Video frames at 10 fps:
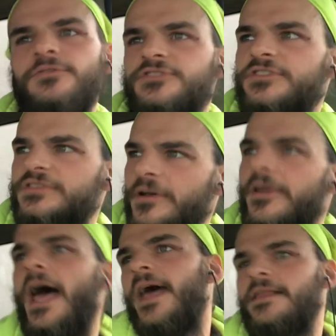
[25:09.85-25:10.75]
It was just,
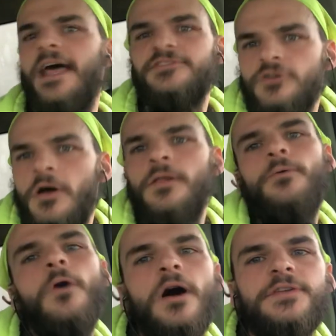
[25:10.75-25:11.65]
okay, that's all it
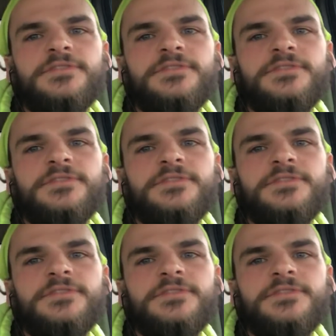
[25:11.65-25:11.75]
was.